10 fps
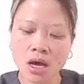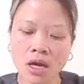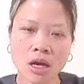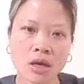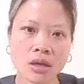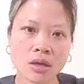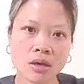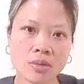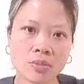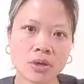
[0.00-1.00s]

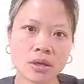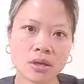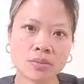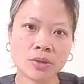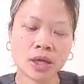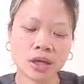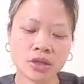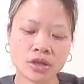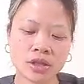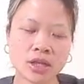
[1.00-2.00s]
and put the
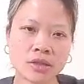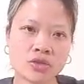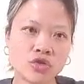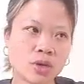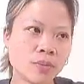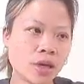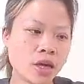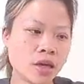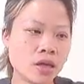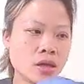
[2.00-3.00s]
pH test strip
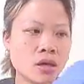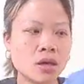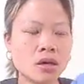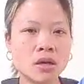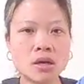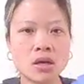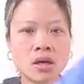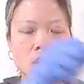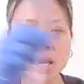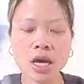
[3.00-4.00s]
in.
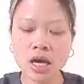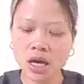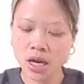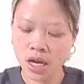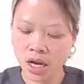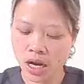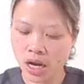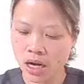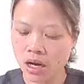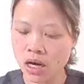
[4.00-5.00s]
And
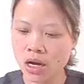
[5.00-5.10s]
then